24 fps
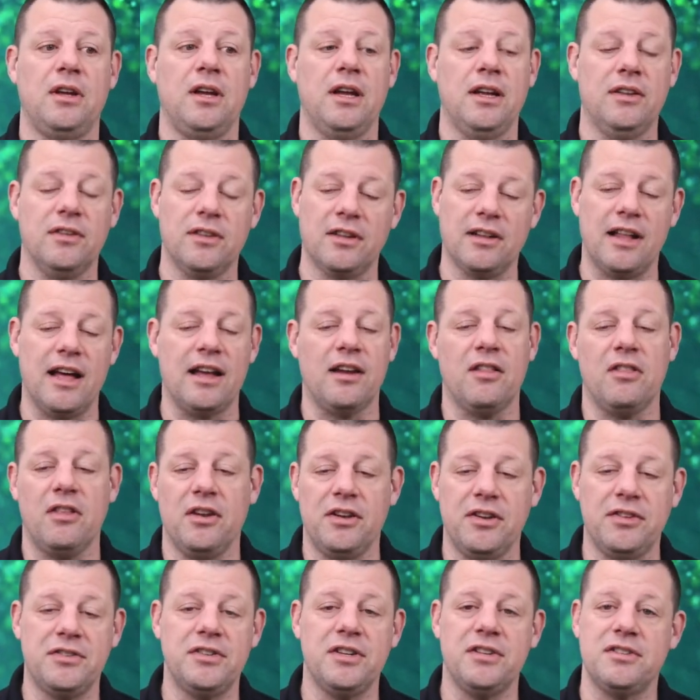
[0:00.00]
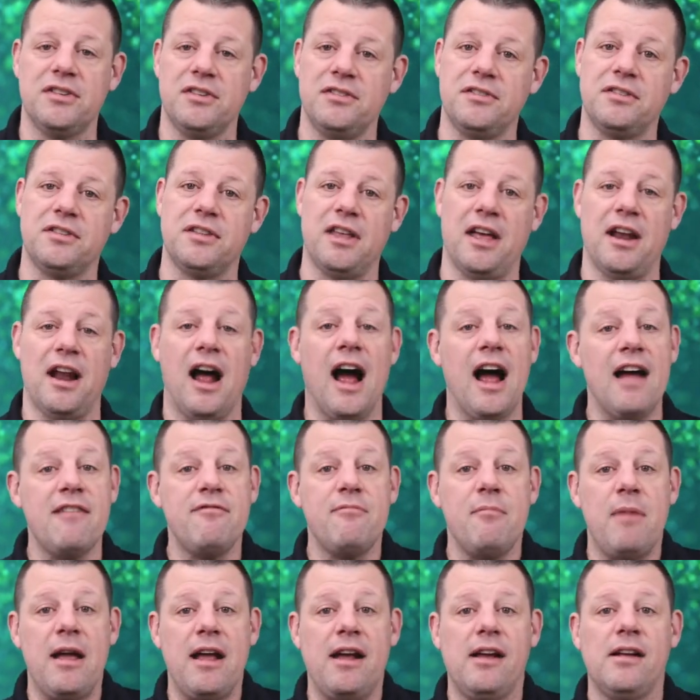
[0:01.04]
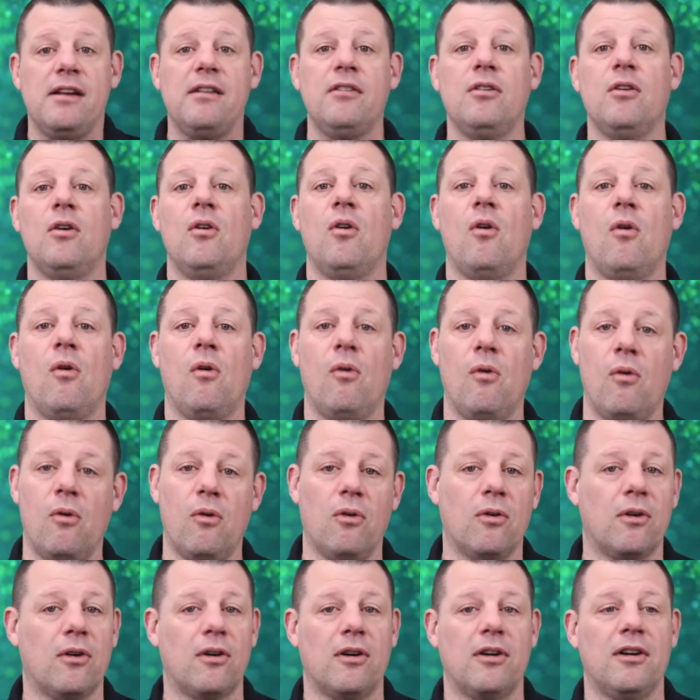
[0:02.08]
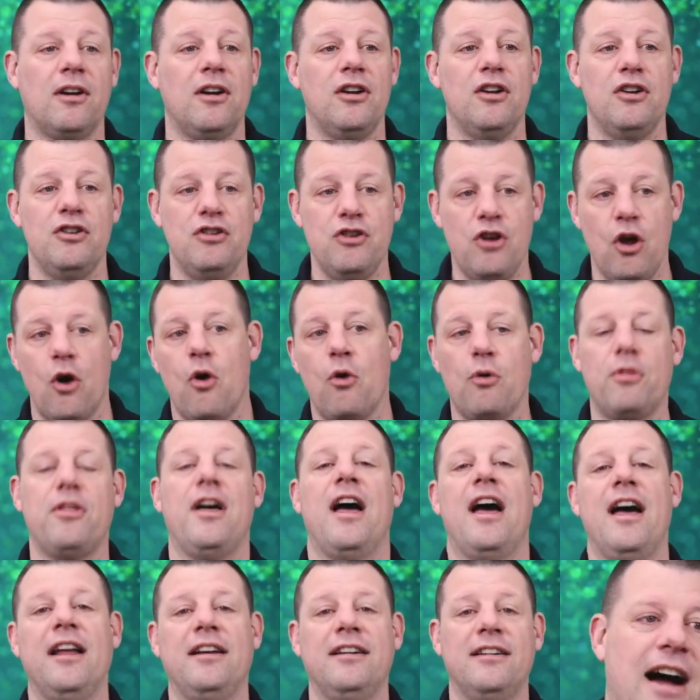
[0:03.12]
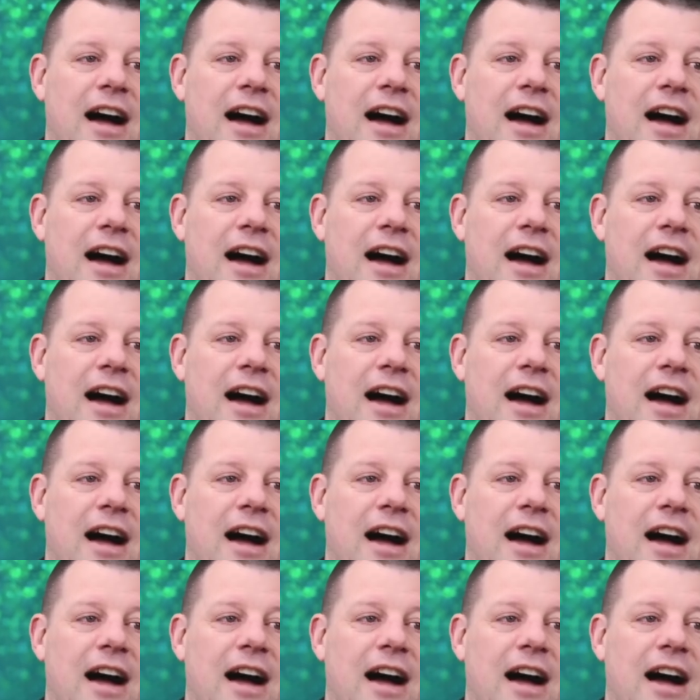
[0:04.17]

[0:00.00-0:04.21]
in a lot of the decisions that I've made or know that